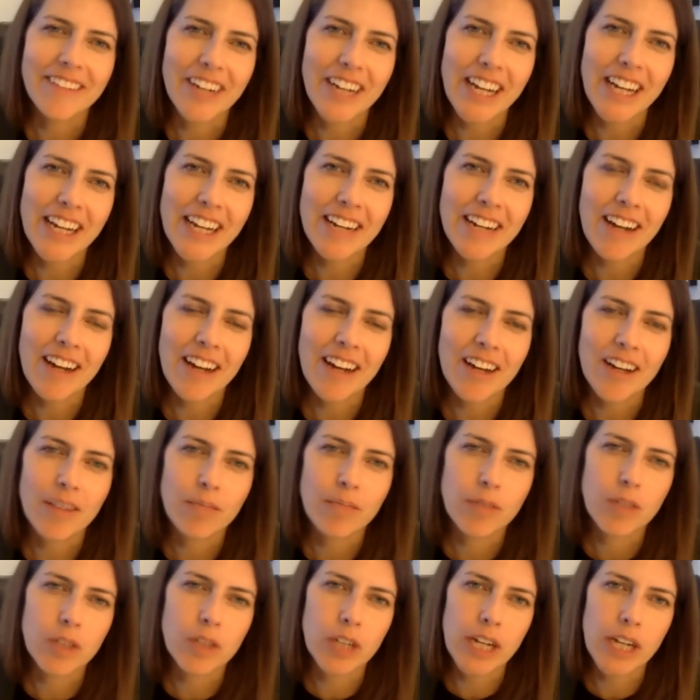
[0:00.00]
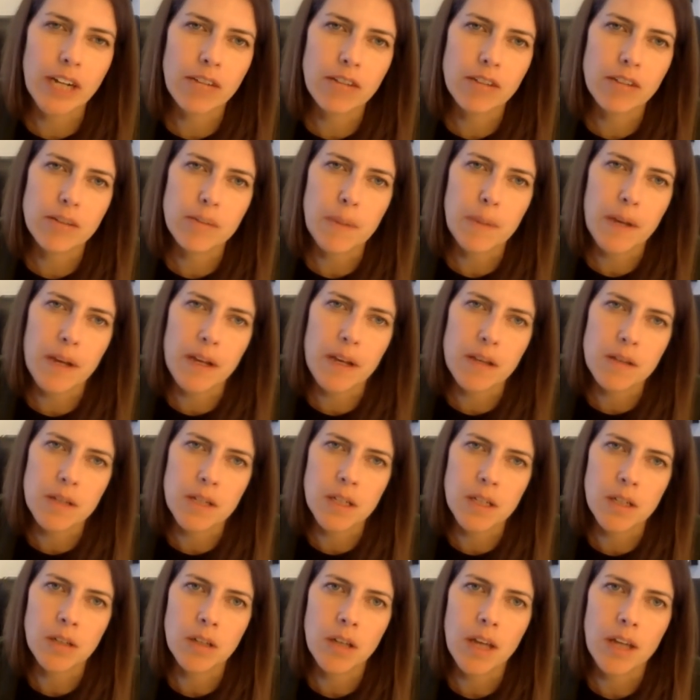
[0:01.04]
Great, great response
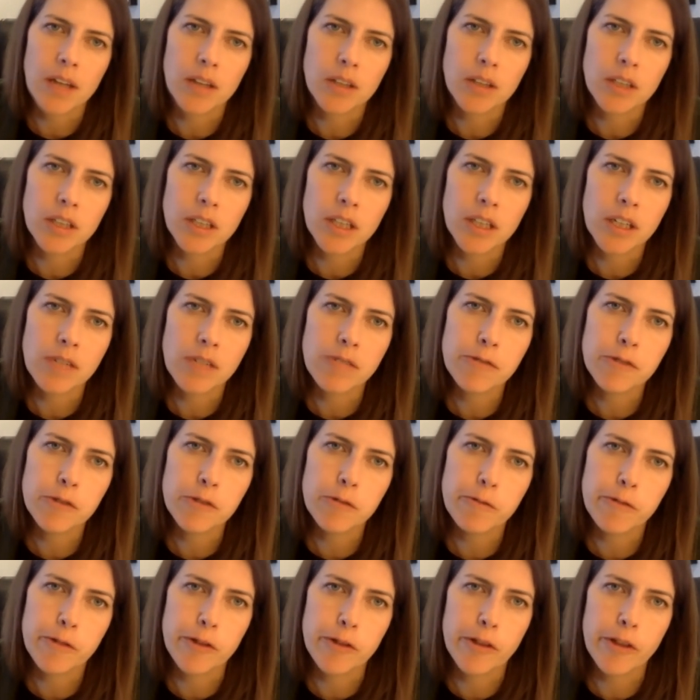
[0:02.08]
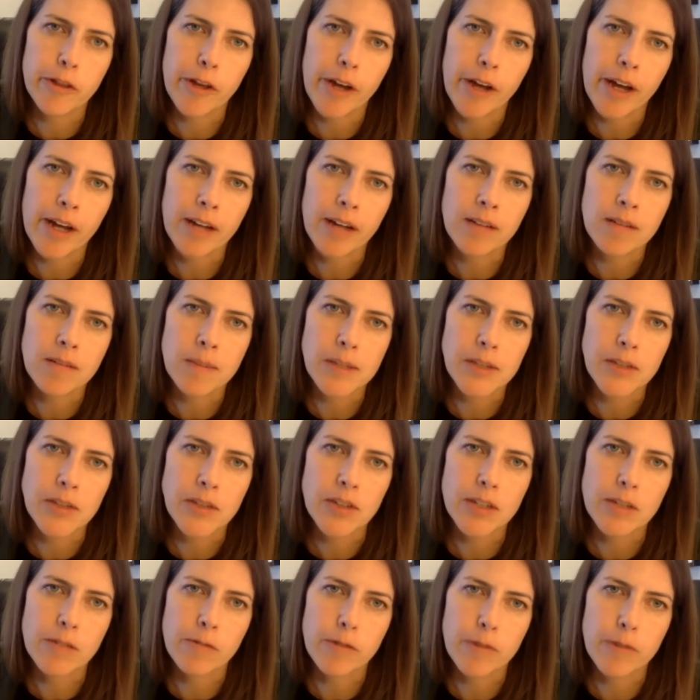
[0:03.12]
and good food for thought,
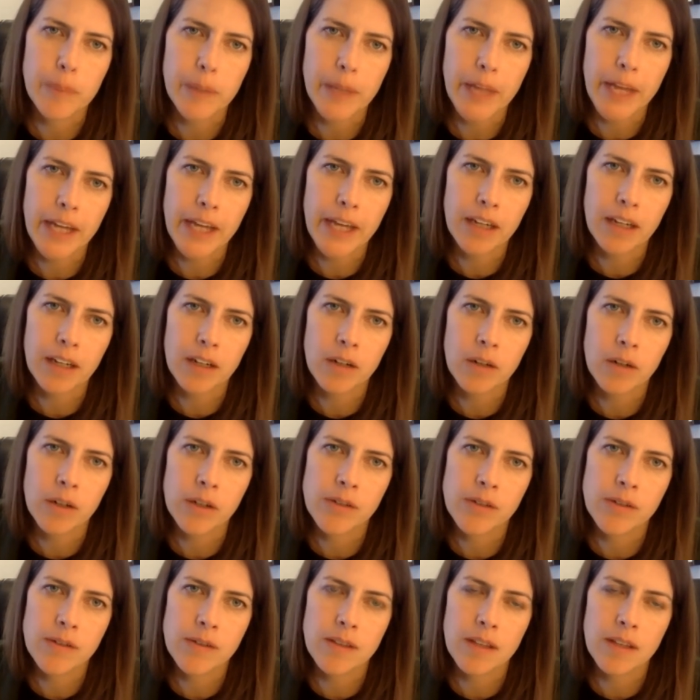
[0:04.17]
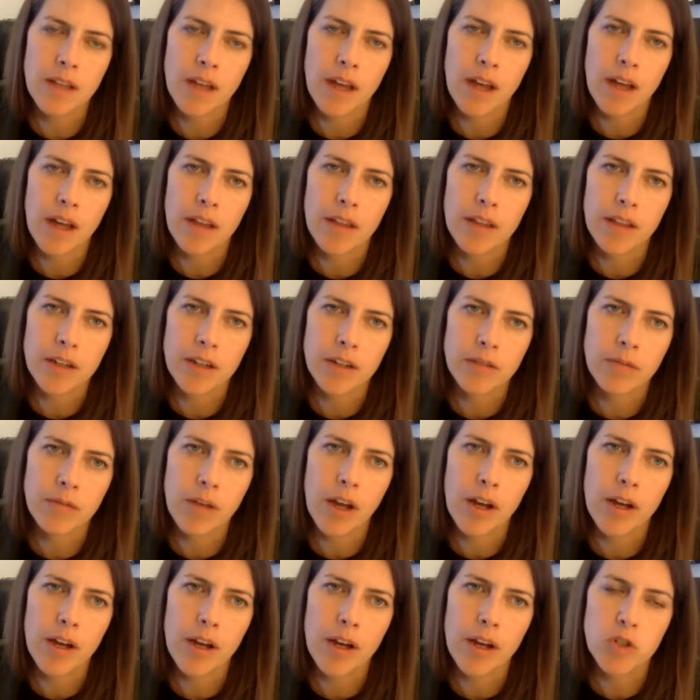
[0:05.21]
especially for Blanco as they're
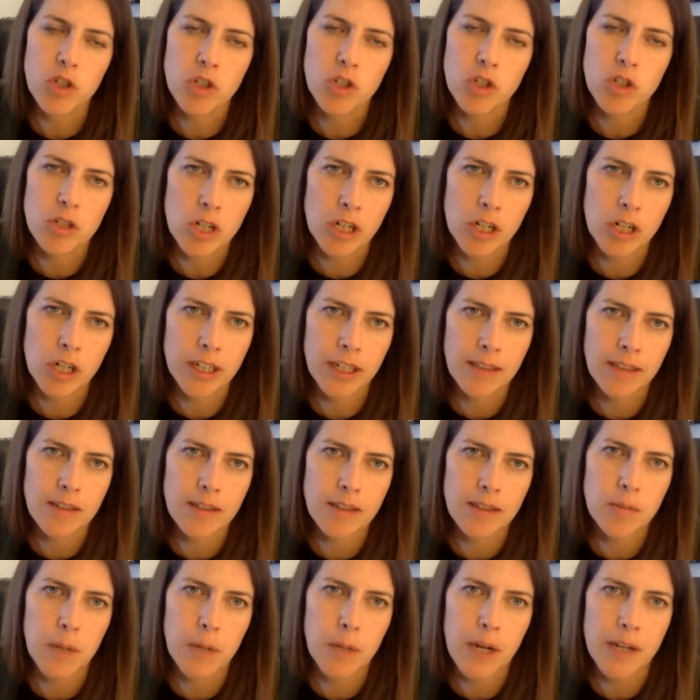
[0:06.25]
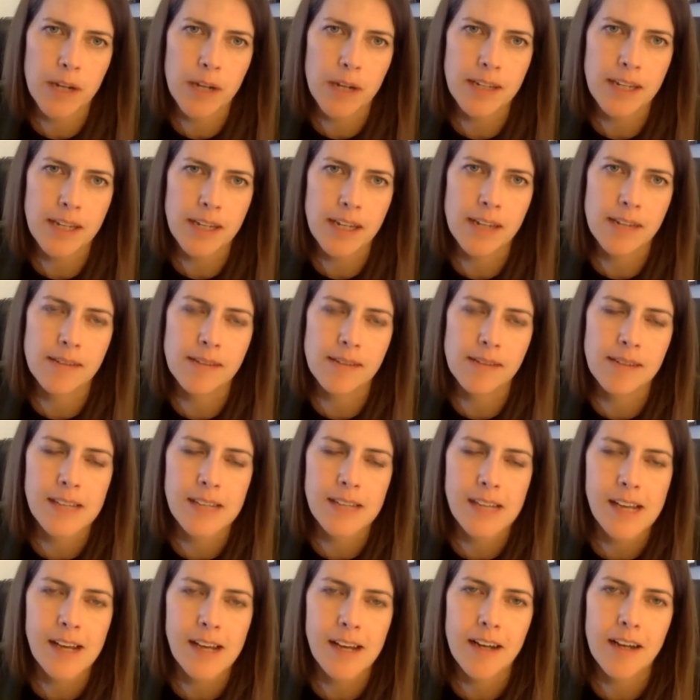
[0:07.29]
just starting this process
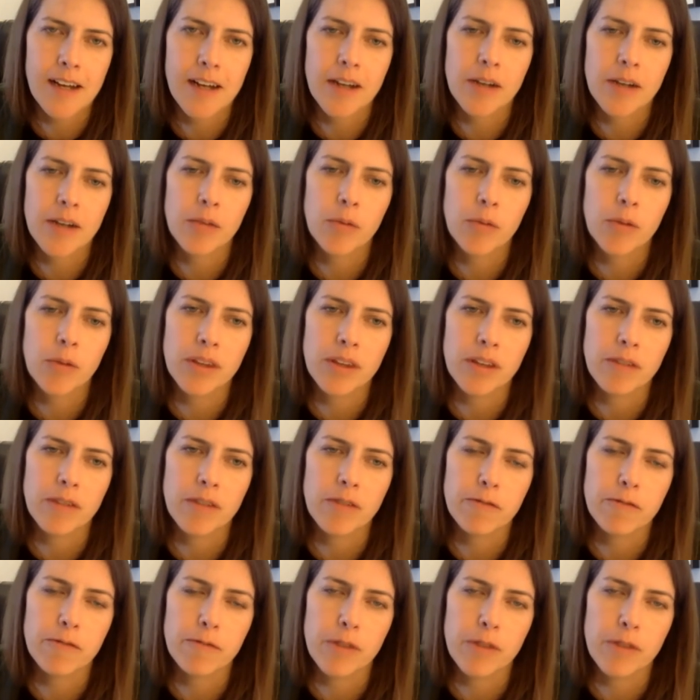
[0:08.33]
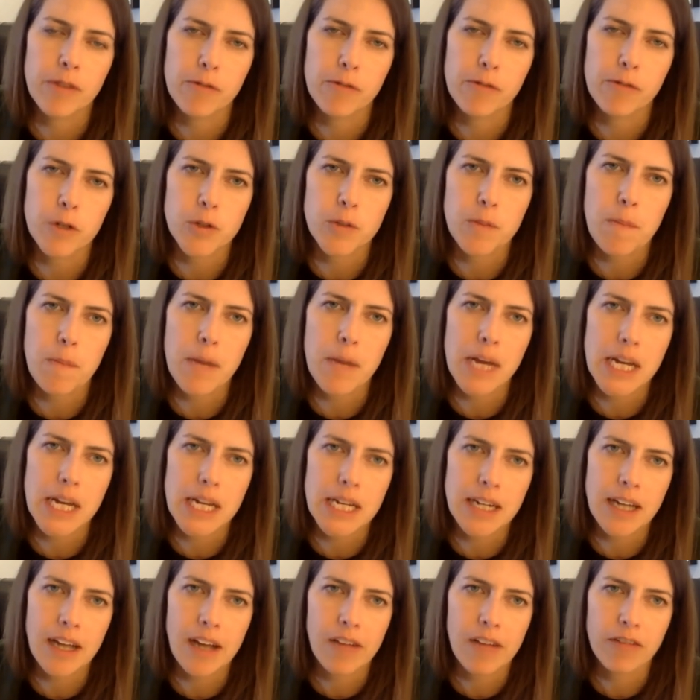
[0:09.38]
with the first
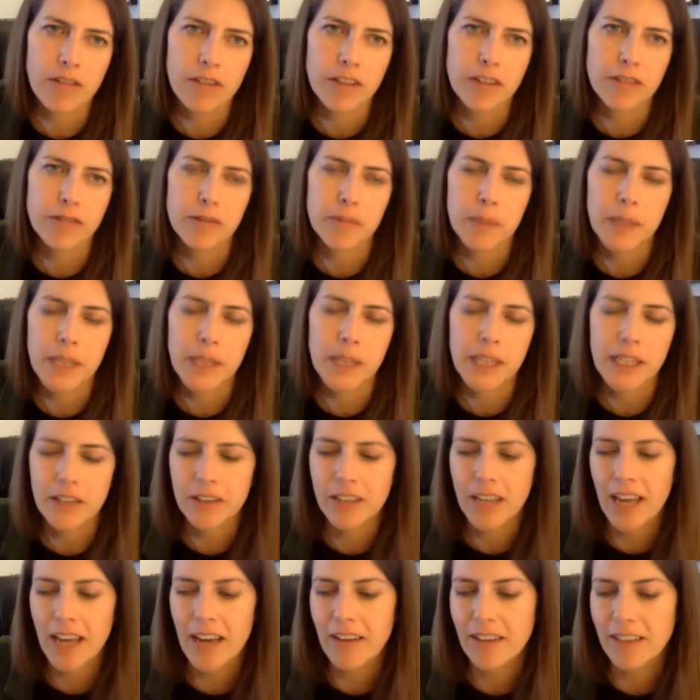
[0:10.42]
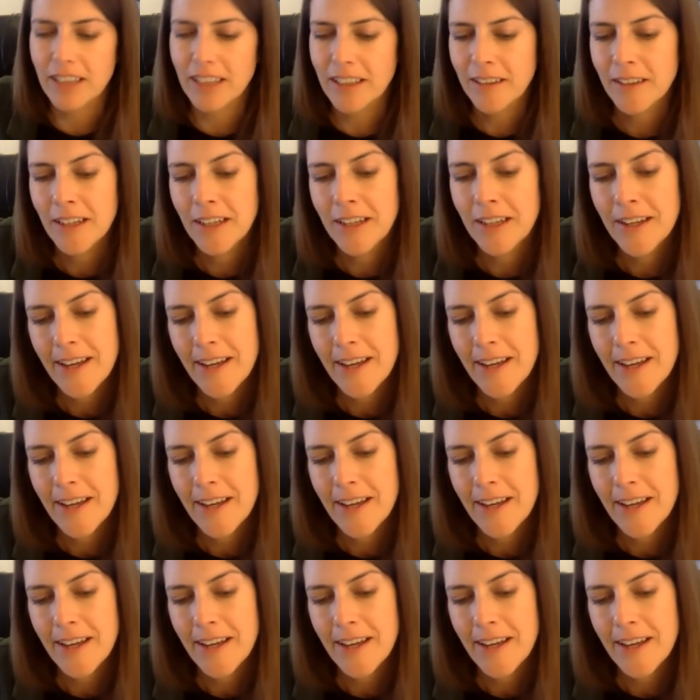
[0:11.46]
MUD ever for Blanco County.